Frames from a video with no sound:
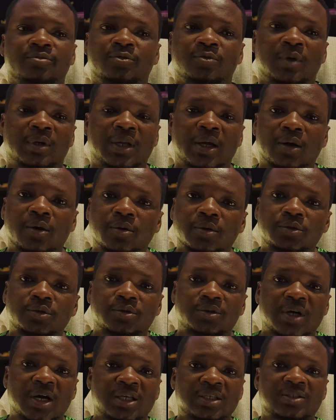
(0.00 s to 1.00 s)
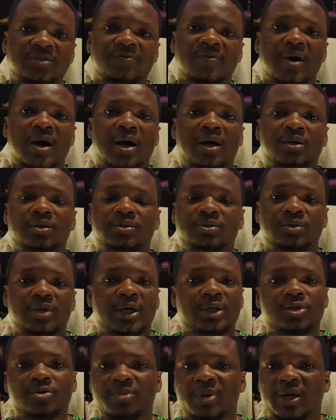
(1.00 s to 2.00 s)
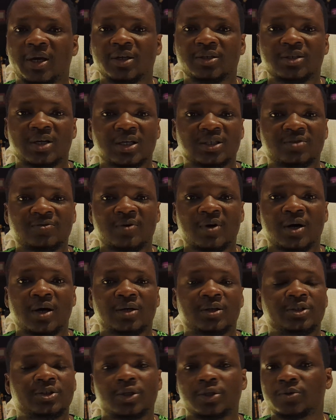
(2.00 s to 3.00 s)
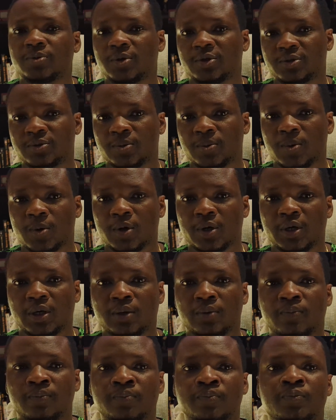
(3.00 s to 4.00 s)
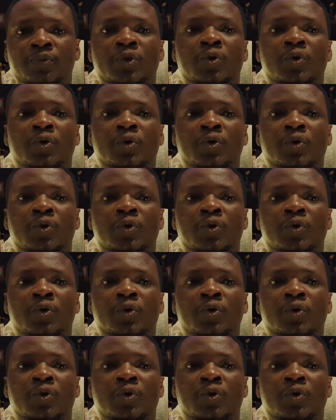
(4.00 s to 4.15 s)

When I go to transfer, try to make a transfer, it just wasn't working.